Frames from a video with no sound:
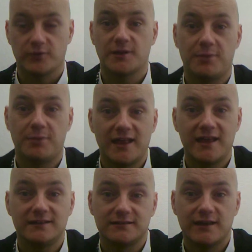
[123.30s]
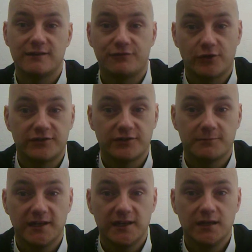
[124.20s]
a plate in front of
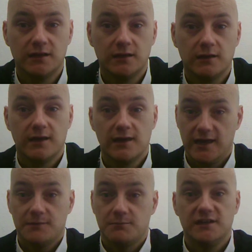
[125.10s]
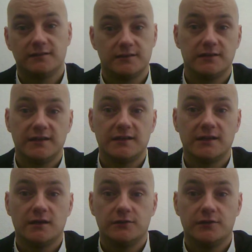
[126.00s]
me, it means
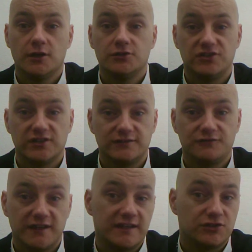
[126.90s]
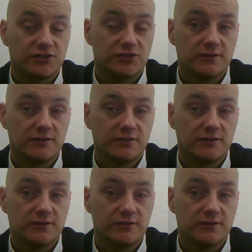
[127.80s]
the lunch is finished.